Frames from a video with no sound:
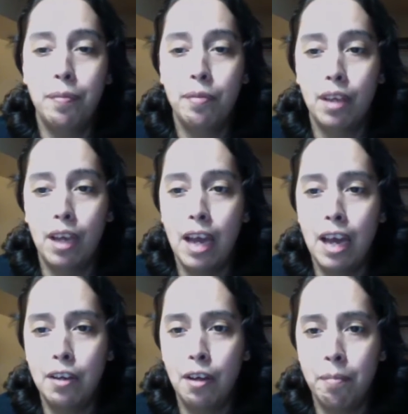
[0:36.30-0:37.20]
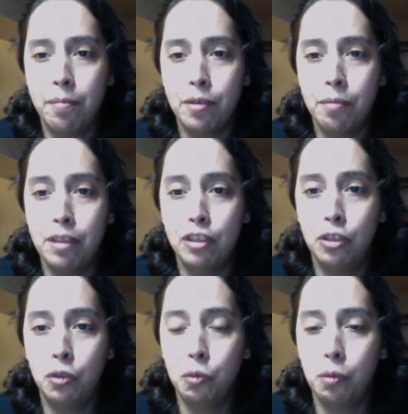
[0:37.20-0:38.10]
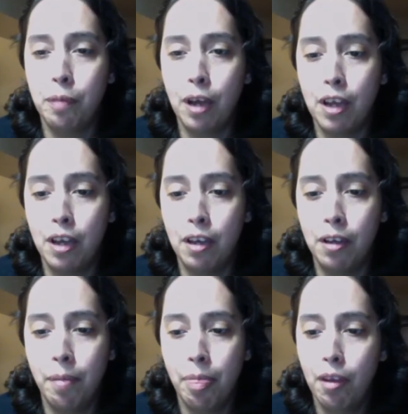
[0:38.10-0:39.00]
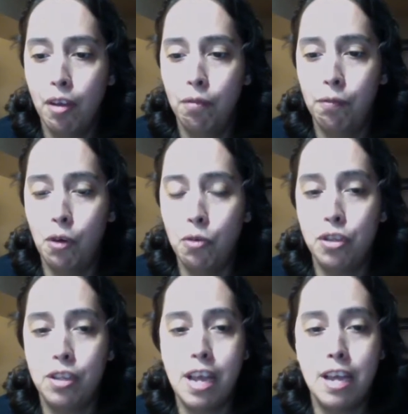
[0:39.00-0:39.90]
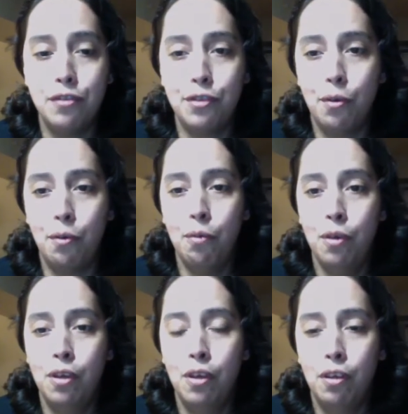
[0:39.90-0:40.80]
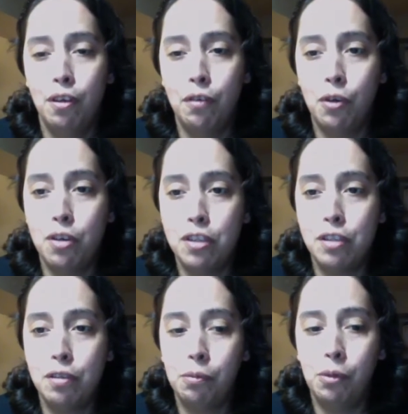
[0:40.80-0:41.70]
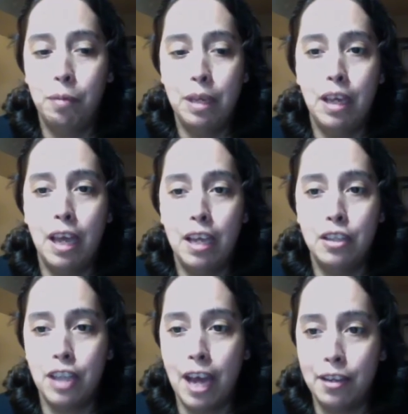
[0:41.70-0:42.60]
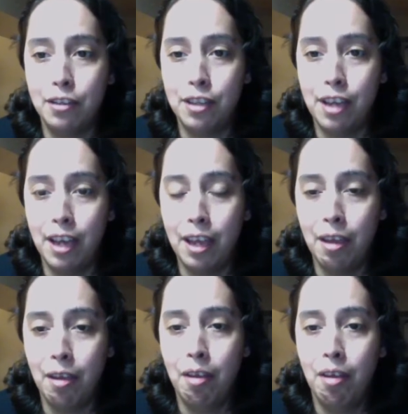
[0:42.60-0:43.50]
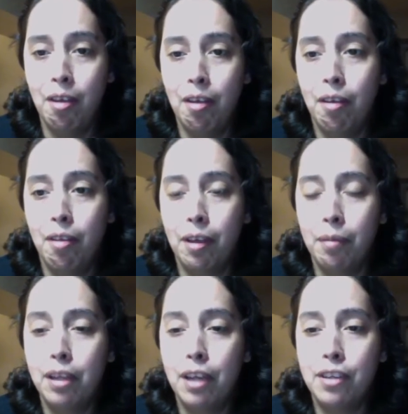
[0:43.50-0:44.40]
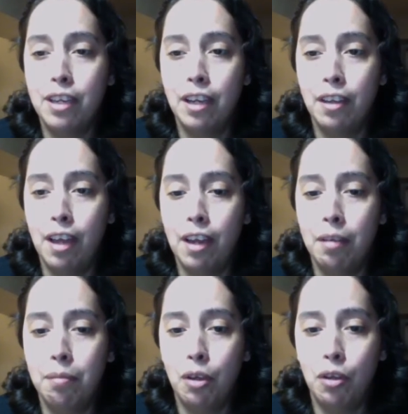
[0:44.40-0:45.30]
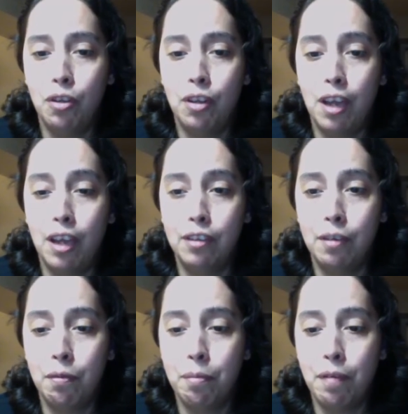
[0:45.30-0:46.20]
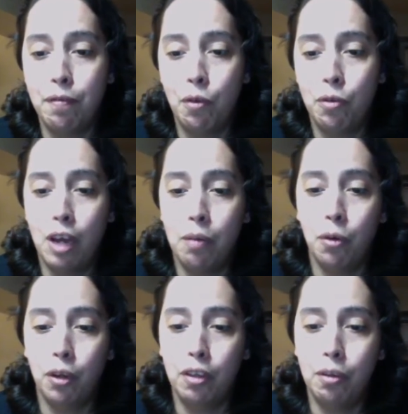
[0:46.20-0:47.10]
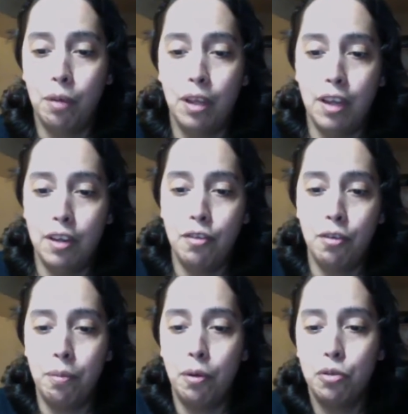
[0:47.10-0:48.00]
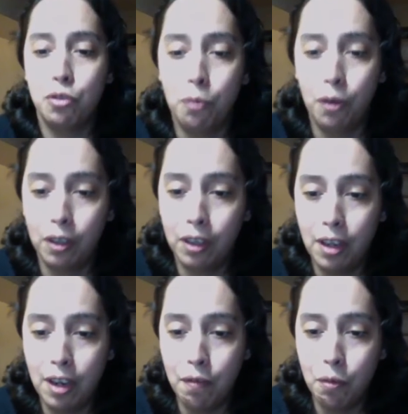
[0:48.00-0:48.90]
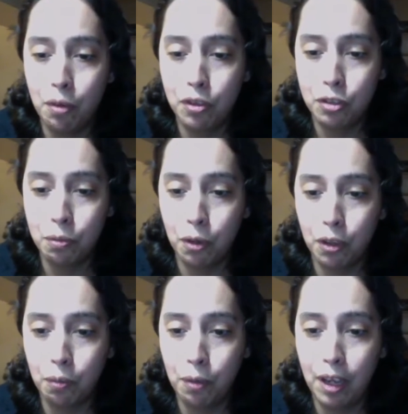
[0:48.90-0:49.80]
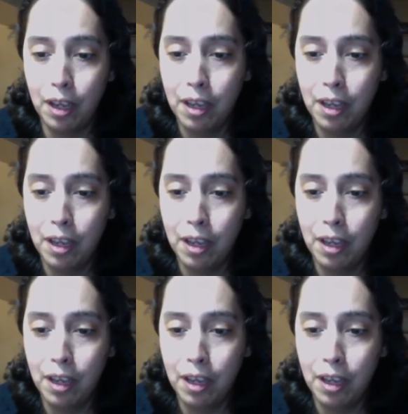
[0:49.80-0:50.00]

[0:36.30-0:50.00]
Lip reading: had some issues with my phone today, so of course it will be a chat today. I'm glad to hear that. I'm good today, except for my phone not working the way that it's supposed to work. It never wants to work the way.